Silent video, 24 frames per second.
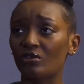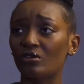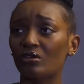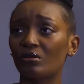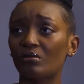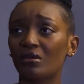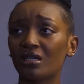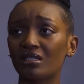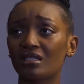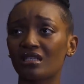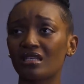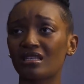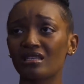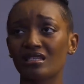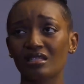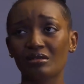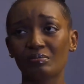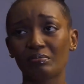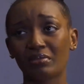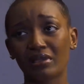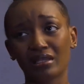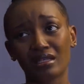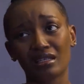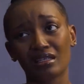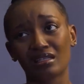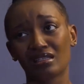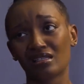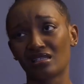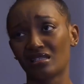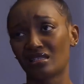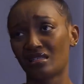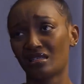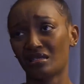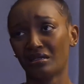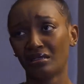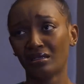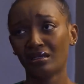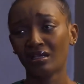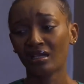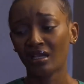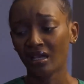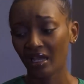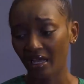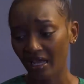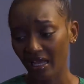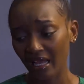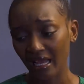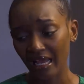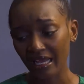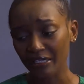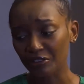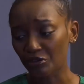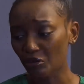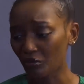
Your Majesty, please. I